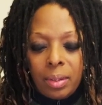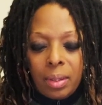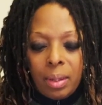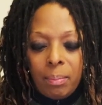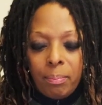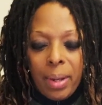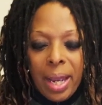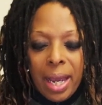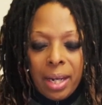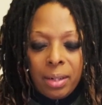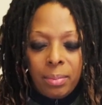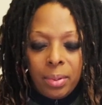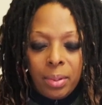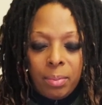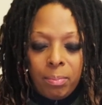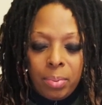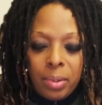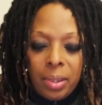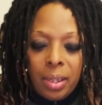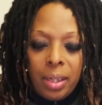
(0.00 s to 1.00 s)
compatible
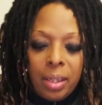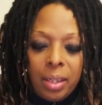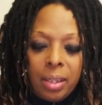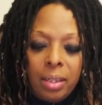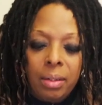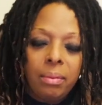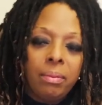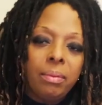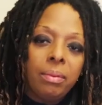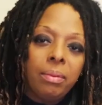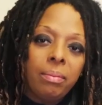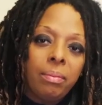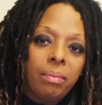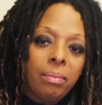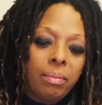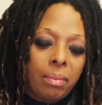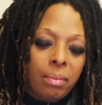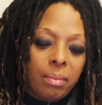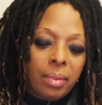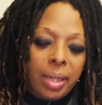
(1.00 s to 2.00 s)
plug,
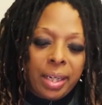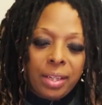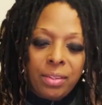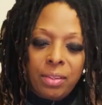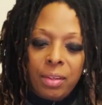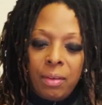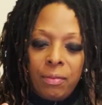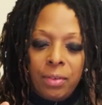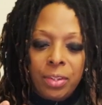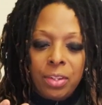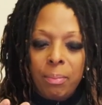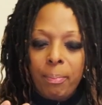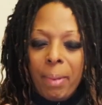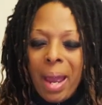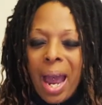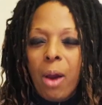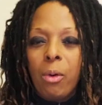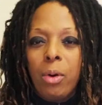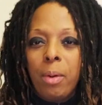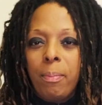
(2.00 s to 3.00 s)
like if it's a
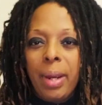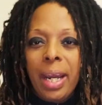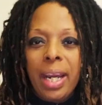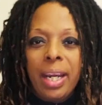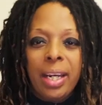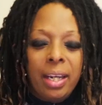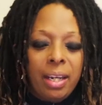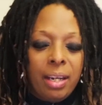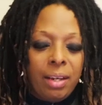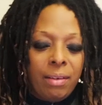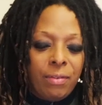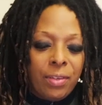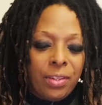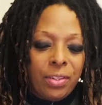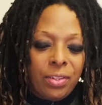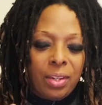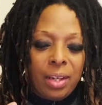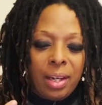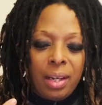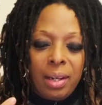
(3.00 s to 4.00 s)
power bank, if
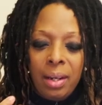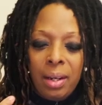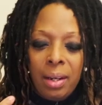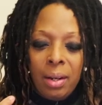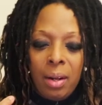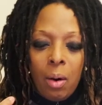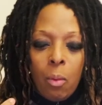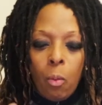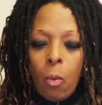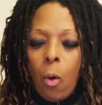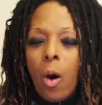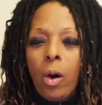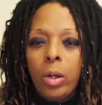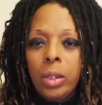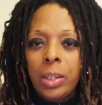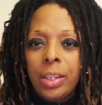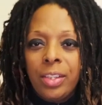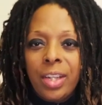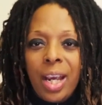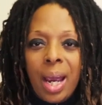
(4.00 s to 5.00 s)
it's a
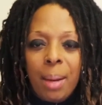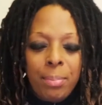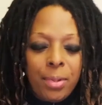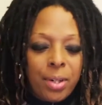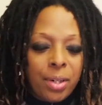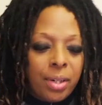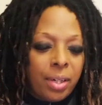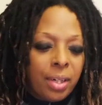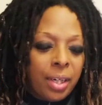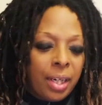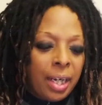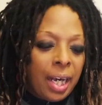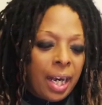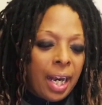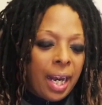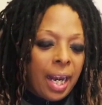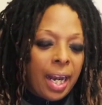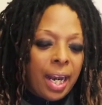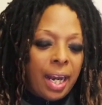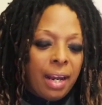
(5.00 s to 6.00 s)
wall adapter,
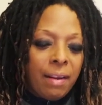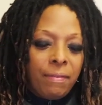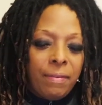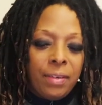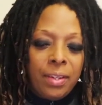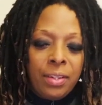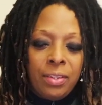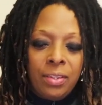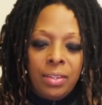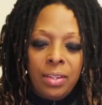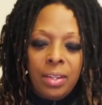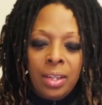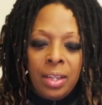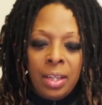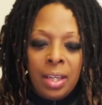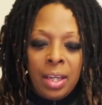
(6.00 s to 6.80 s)
if it's